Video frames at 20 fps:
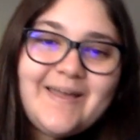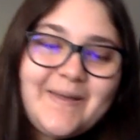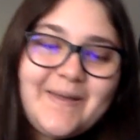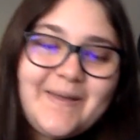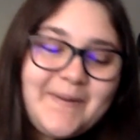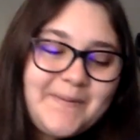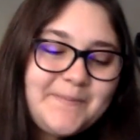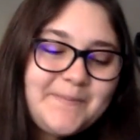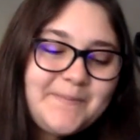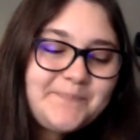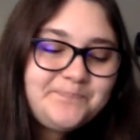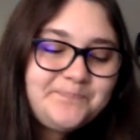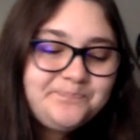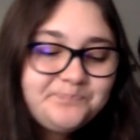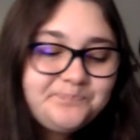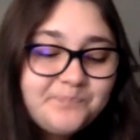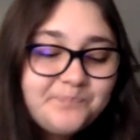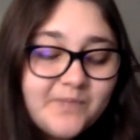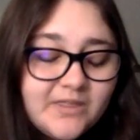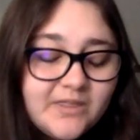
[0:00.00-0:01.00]
Um,
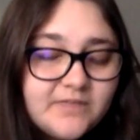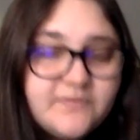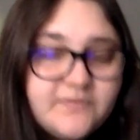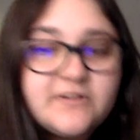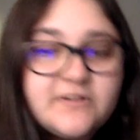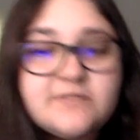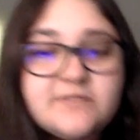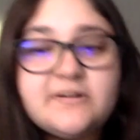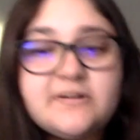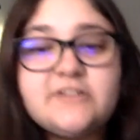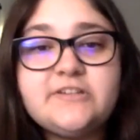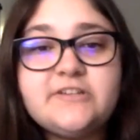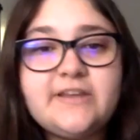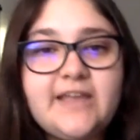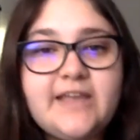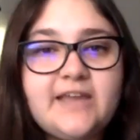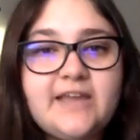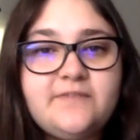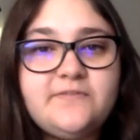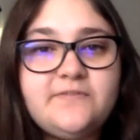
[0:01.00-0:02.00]
the first question I
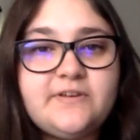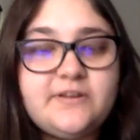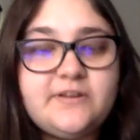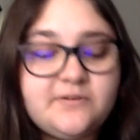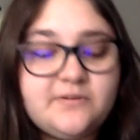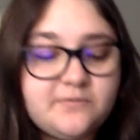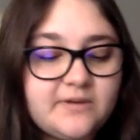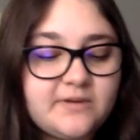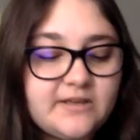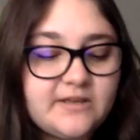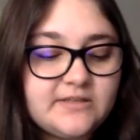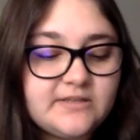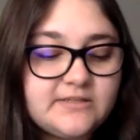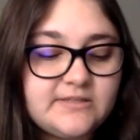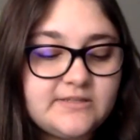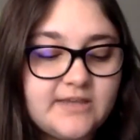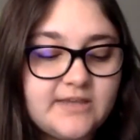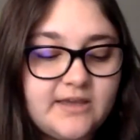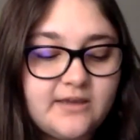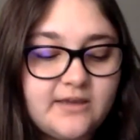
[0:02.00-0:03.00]
had for you
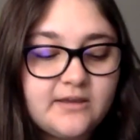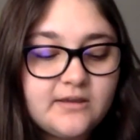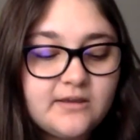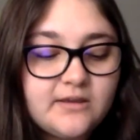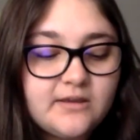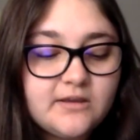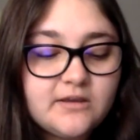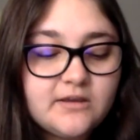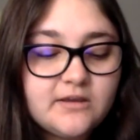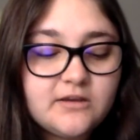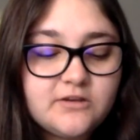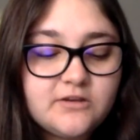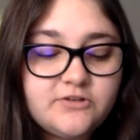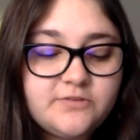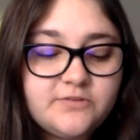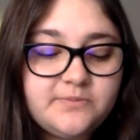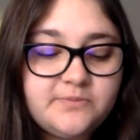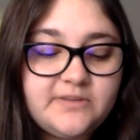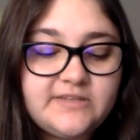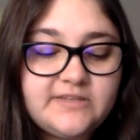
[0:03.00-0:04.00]
was, could
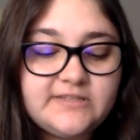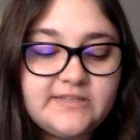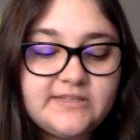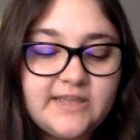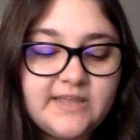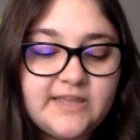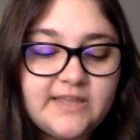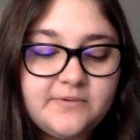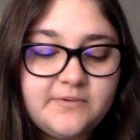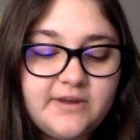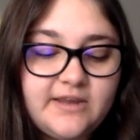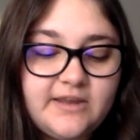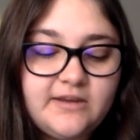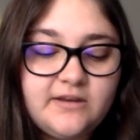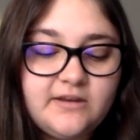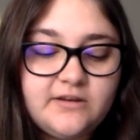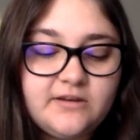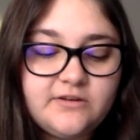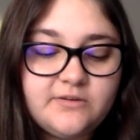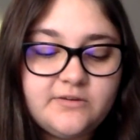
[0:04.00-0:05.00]
you please elaborate
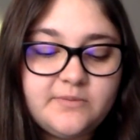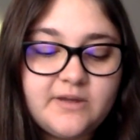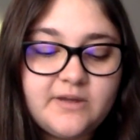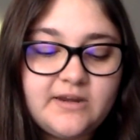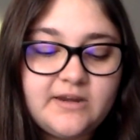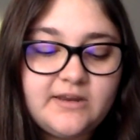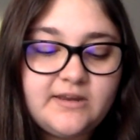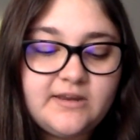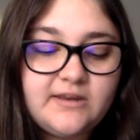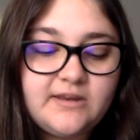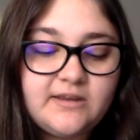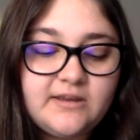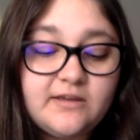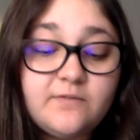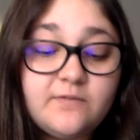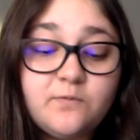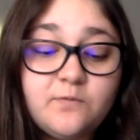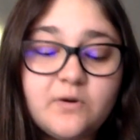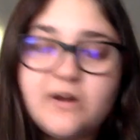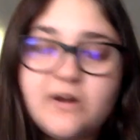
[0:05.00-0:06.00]
on your body
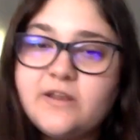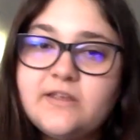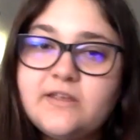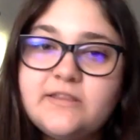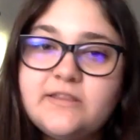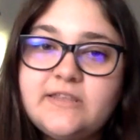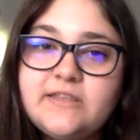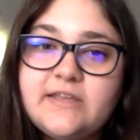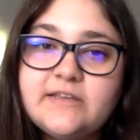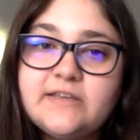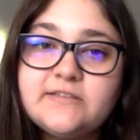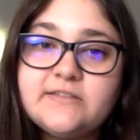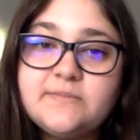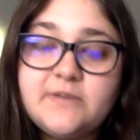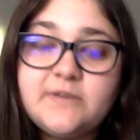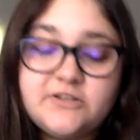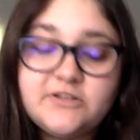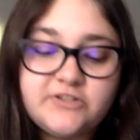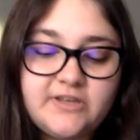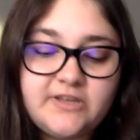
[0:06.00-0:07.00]
of work in the
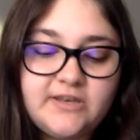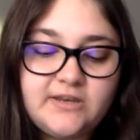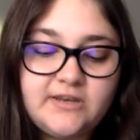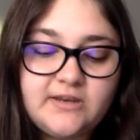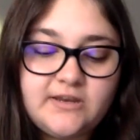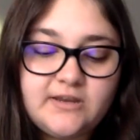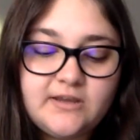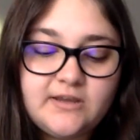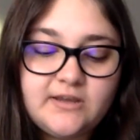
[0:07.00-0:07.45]
exhibition?